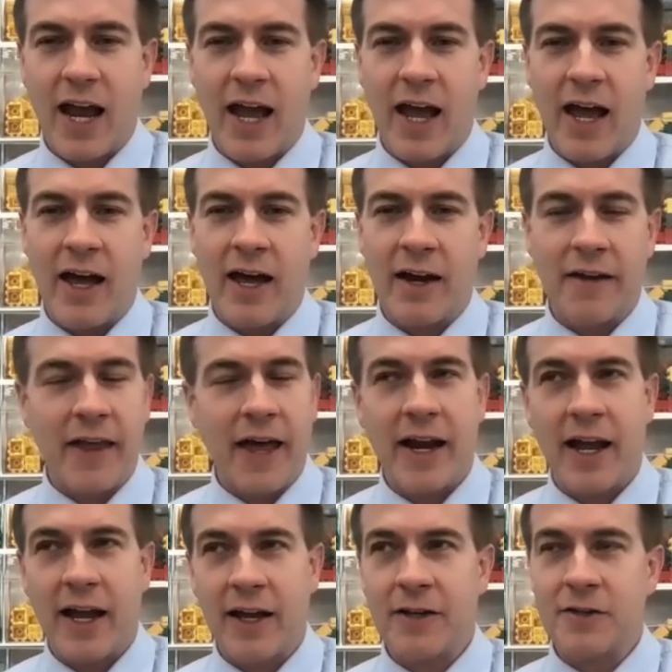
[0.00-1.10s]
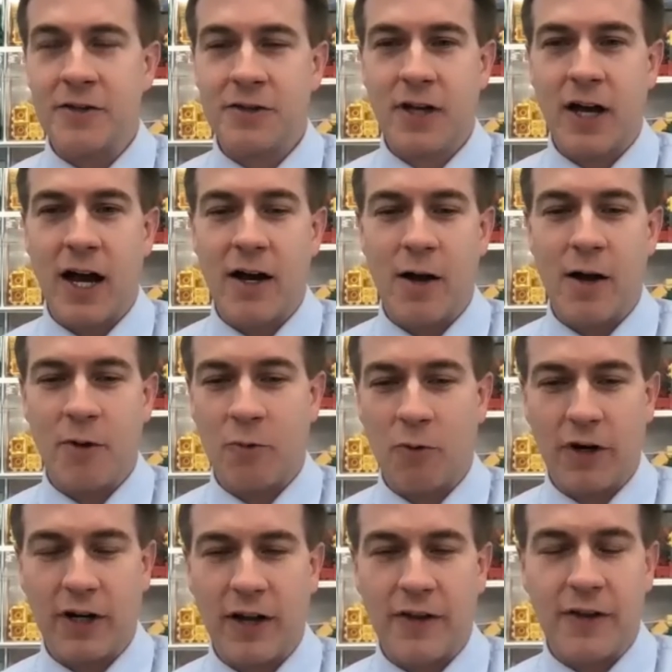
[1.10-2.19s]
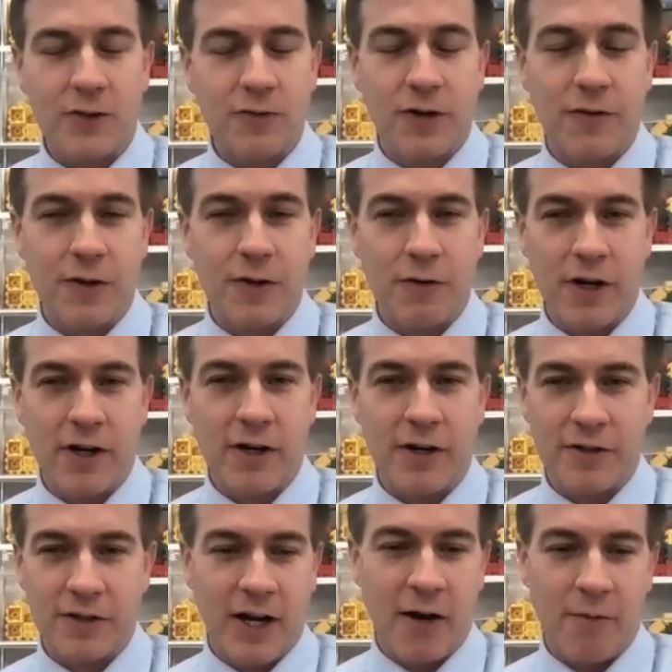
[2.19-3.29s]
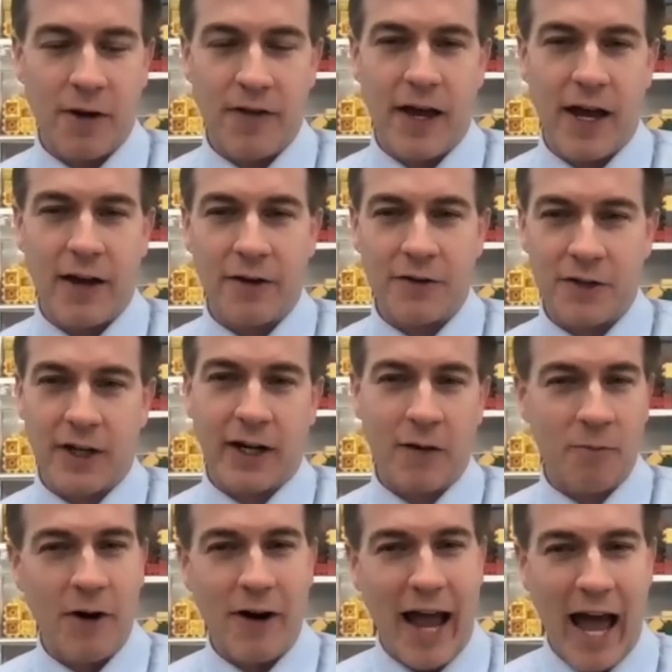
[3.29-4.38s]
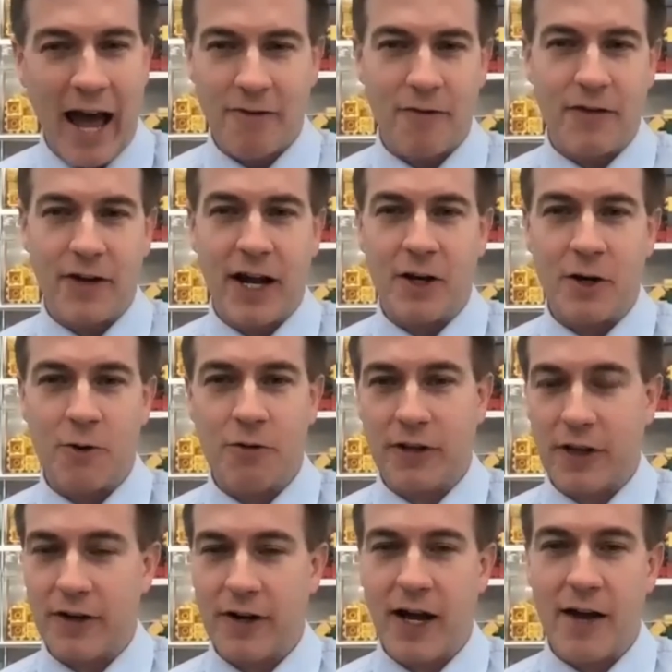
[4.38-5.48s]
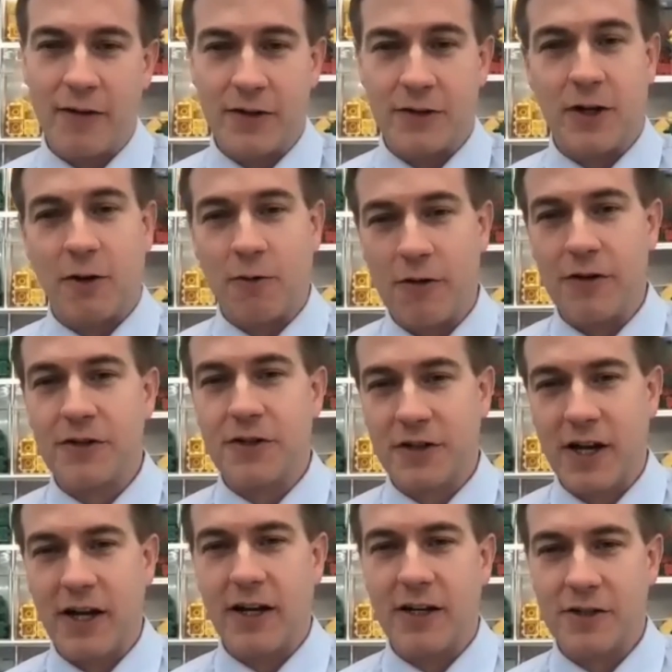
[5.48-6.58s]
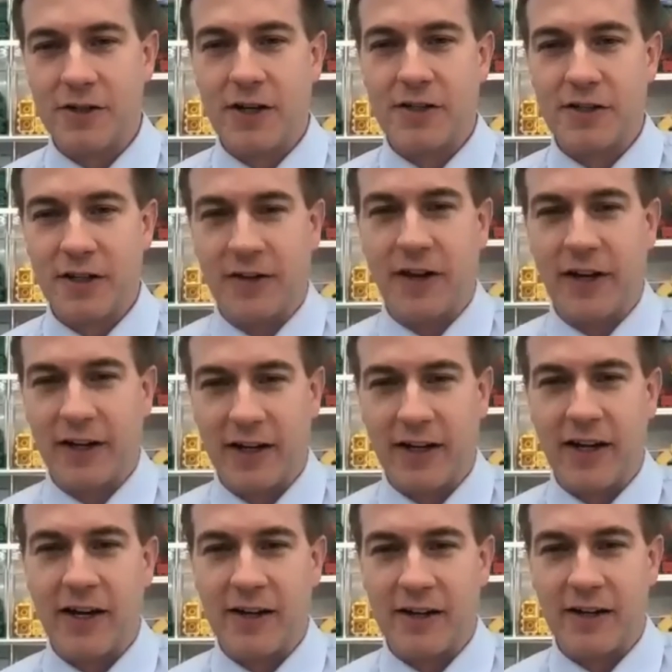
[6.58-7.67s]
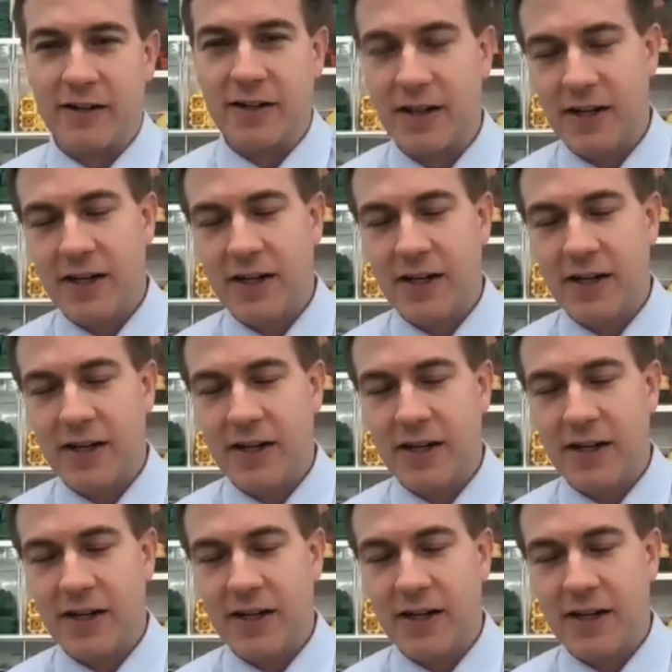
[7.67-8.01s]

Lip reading: and that has I've been working on this for a few years, and I read that and I was like, about half of it I knew, and the other half I was like, well, this is kind of interesting, like I gotta.